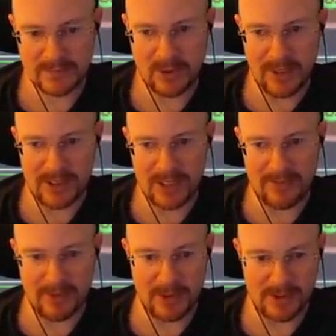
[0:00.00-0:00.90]
Oh, actually, I
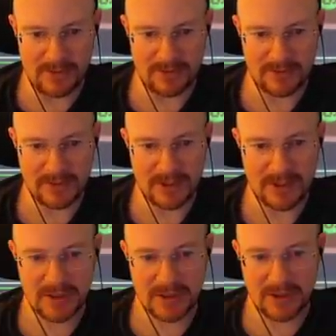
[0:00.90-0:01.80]
have a bunch of
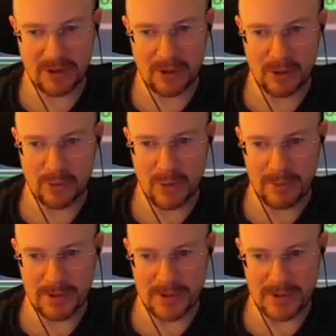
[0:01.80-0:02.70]
old
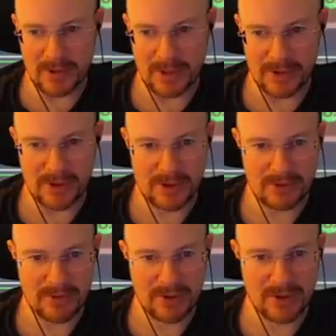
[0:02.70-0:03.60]
weapons here. I can just
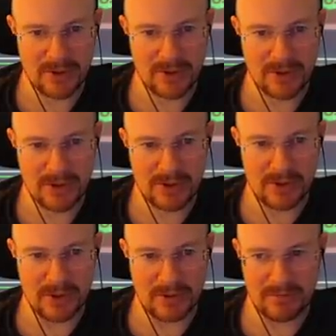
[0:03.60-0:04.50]

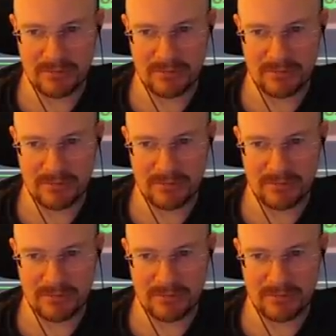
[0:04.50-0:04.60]
shoot it,